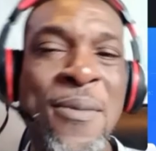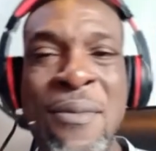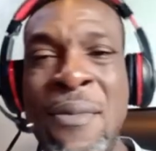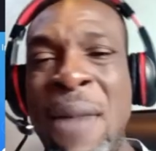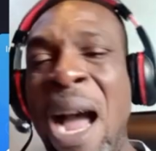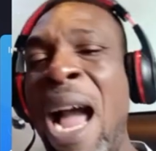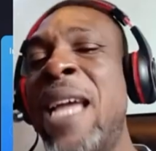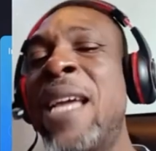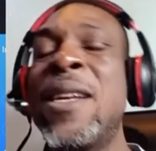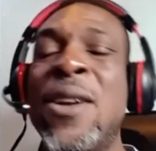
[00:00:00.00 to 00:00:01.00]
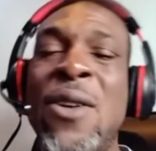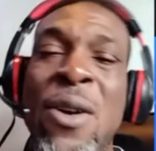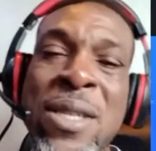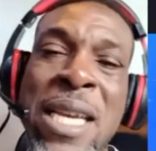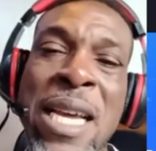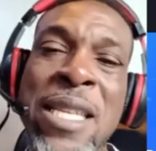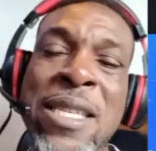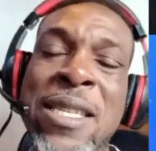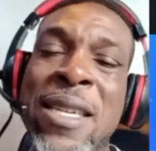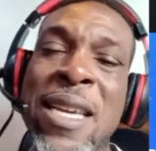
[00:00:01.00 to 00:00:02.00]
my
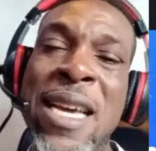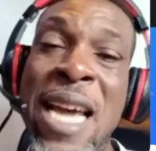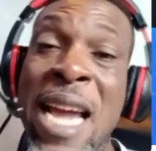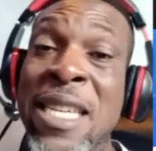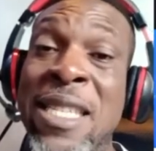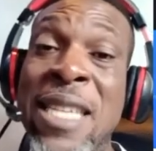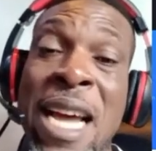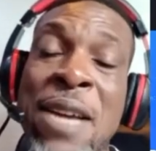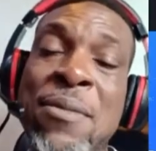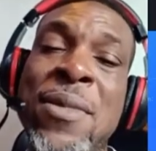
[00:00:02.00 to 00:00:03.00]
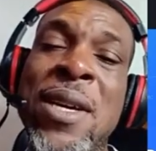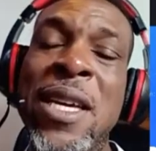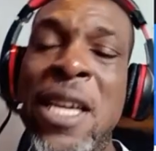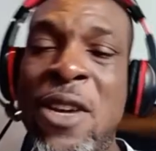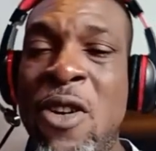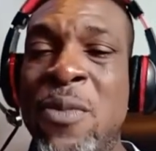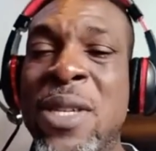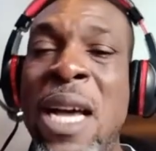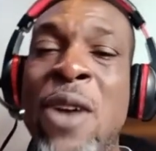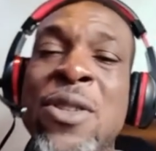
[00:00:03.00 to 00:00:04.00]
content anytime it
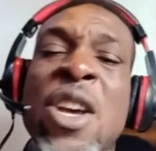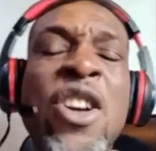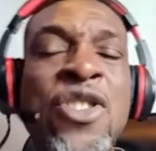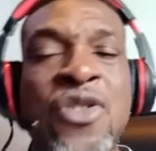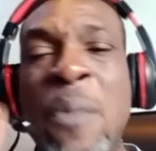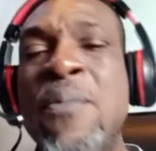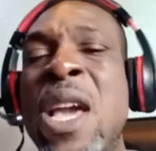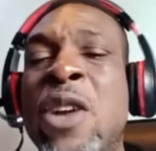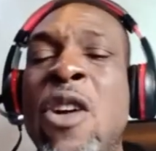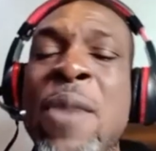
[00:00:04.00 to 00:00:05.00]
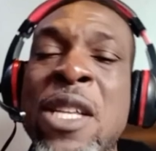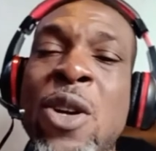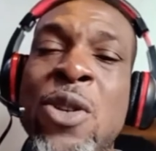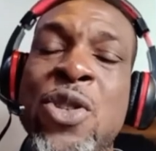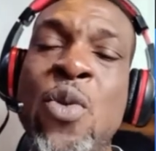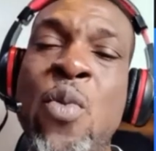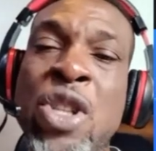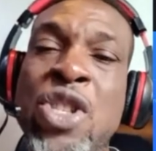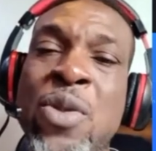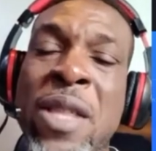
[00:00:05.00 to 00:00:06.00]
comes out. Drop me a comment also
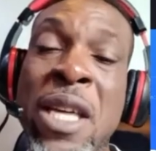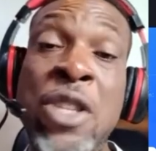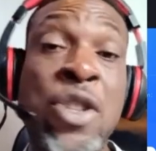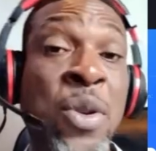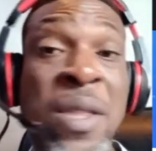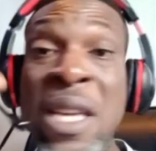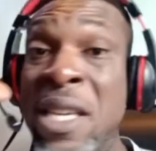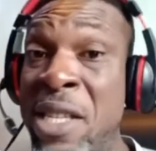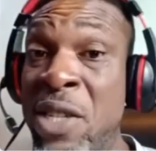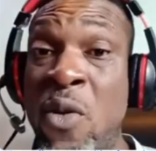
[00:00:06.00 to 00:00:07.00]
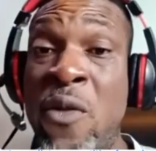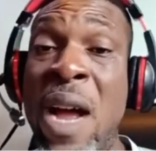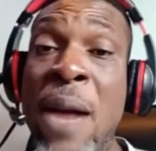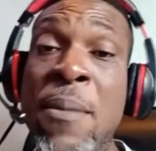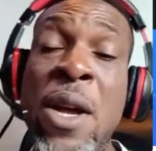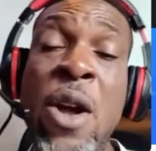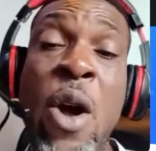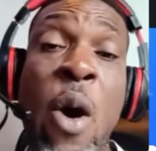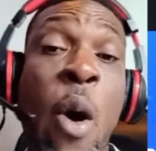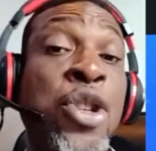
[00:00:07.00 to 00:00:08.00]
what you think. Do you think it's over,
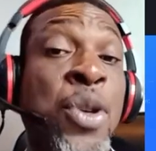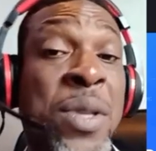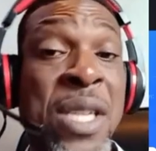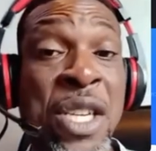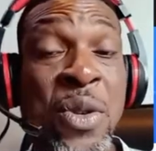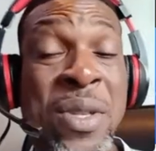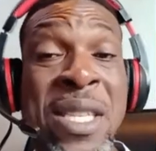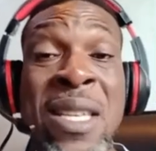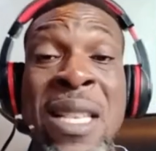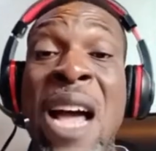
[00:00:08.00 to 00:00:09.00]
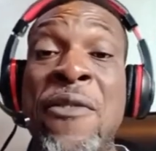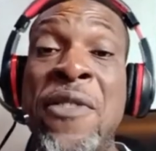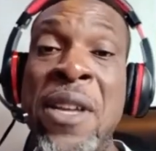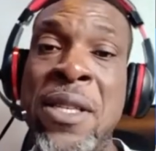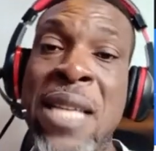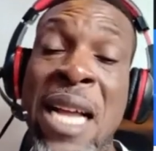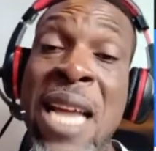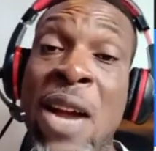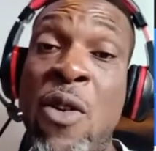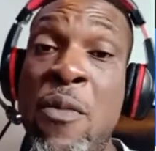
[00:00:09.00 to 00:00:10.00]
or do you think you still have faith that
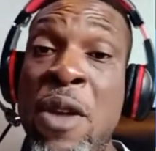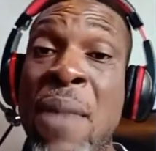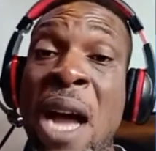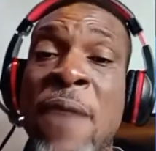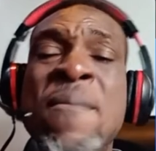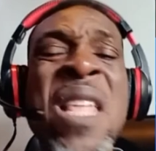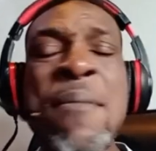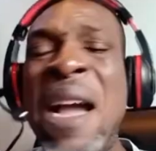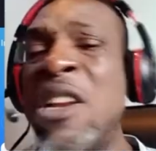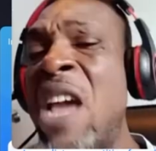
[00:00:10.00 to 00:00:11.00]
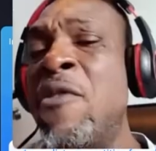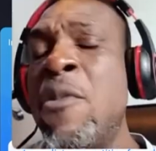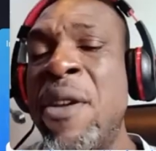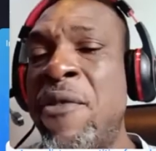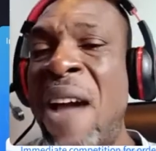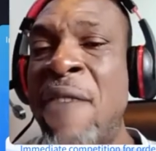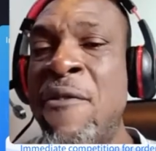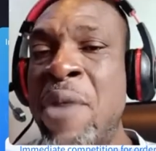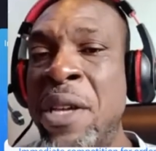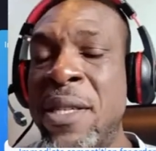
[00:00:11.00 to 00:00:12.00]
they are coming back? It might not even be 5
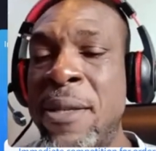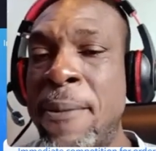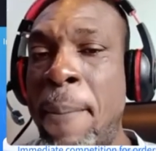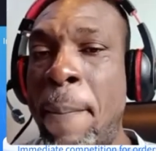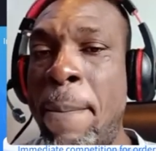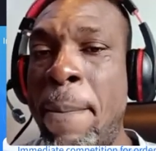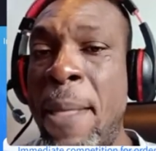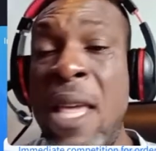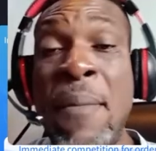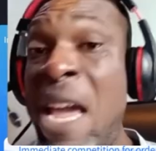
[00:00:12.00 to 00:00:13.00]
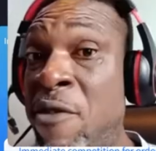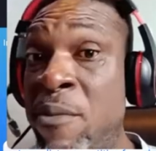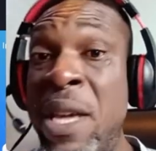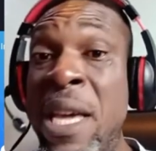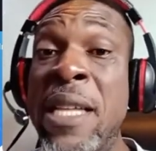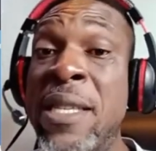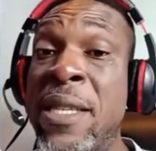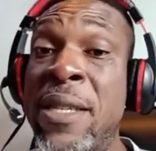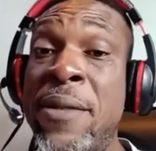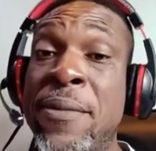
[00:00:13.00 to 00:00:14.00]
weeks. It might even be
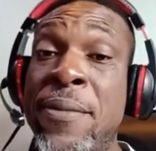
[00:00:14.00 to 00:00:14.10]
8.